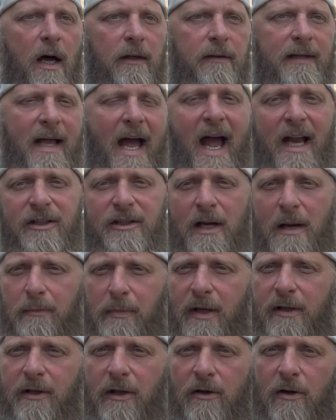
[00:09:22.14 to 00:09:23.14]
actually I
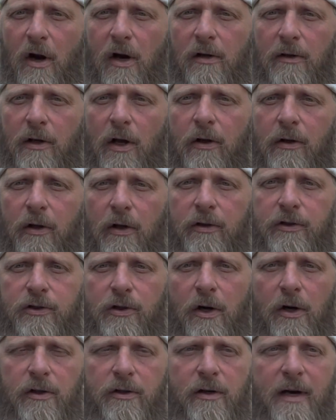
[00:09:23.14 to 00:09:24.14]
believe the NOCO
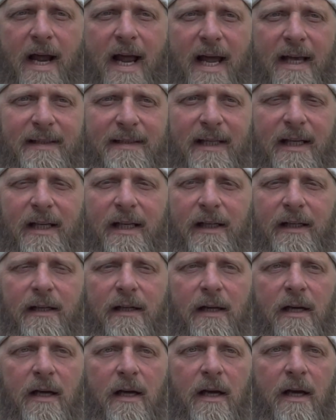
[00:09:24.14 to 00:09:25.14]
charger has
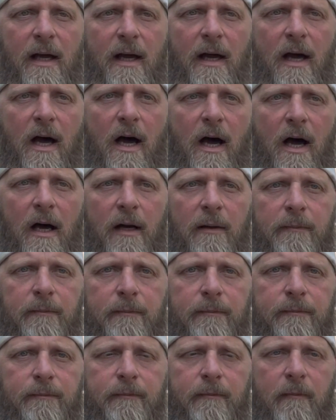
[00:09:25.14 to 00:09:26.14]

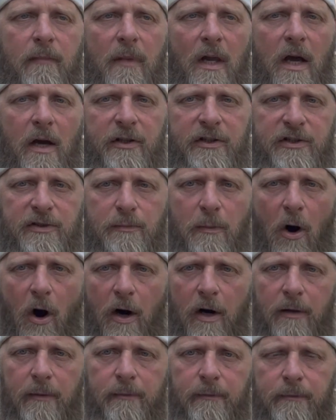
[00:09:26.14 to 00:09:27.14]
a
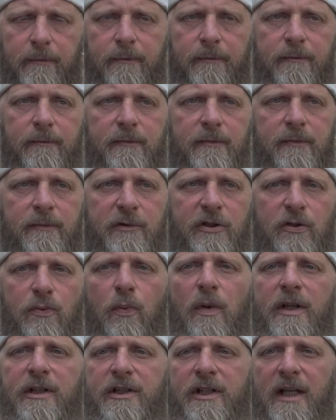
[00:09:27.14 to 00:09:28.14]
smart
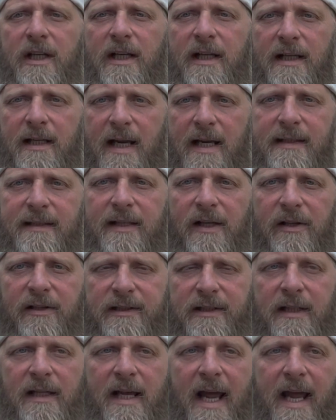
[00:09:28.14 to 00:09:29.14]
switch in it that tells
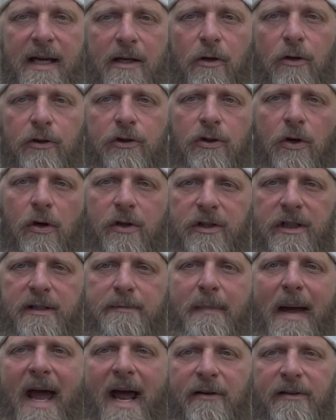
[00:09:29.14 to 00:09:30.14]
it, hey, don't charge these
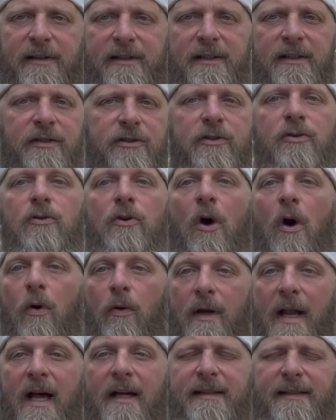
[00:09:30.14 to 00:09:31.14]
batteries, it's too
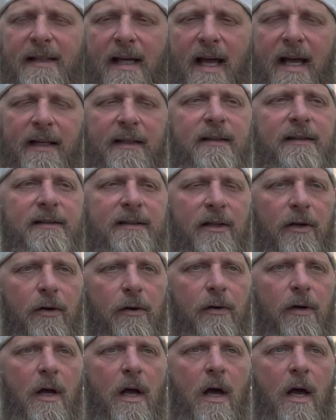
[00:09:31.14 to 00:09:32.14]
cold outside.
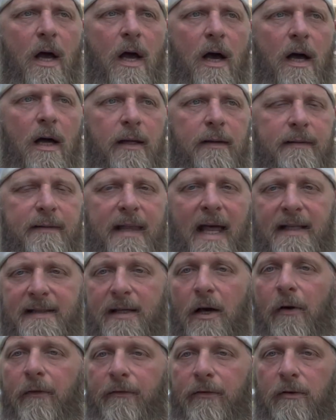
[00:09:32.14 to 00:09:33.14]
So that's
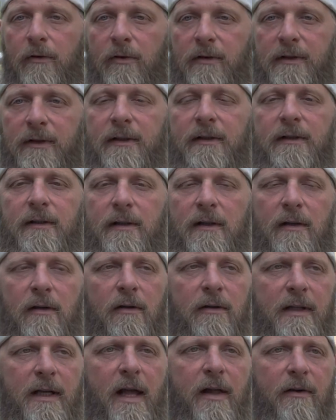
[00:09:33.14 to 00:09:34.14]
helpful
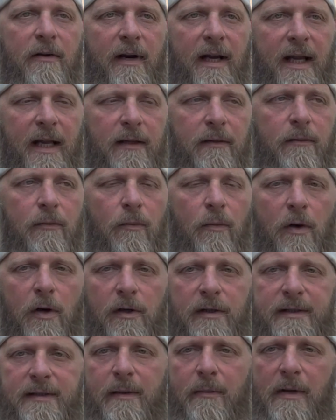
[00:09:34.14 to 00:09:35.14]
on the other hand, where
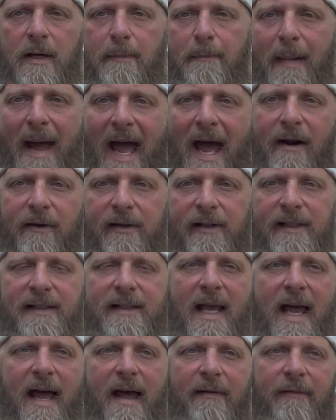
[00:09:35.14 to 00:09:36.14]
some of the batteries
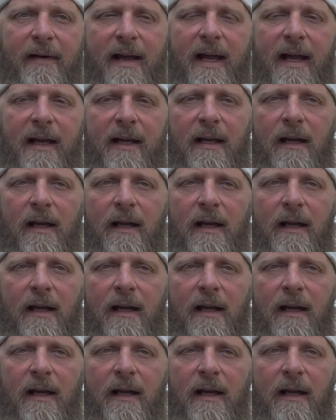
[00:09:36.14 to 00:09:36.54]
have a